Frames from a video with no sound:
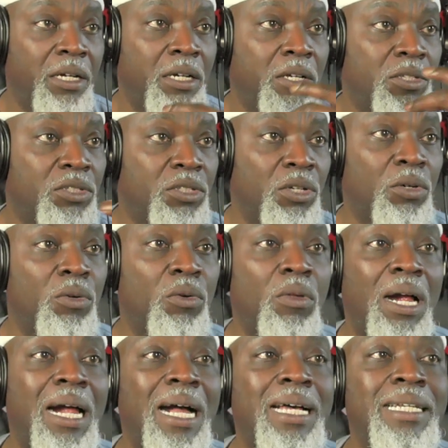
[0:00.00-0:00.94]
So
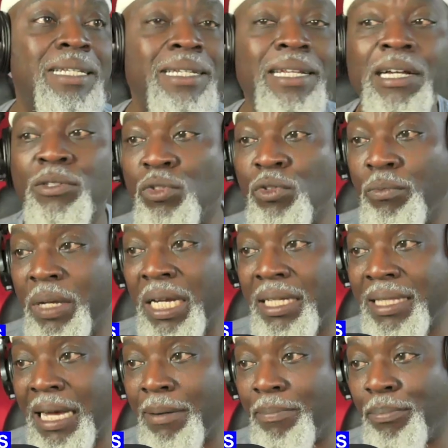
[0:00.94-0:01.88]
I needed to make
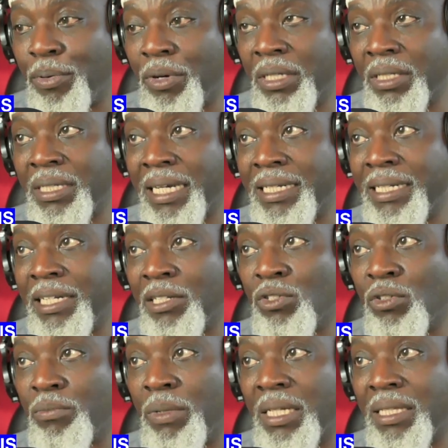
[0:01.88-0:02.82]
that point. I needed to
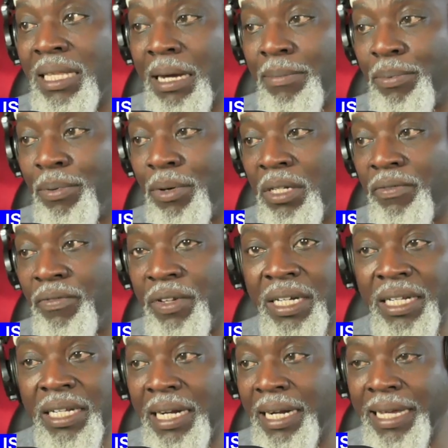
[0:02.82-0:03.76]
make that point very
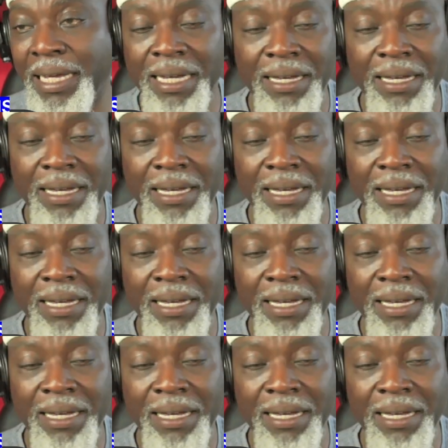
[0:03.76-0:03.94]
clear.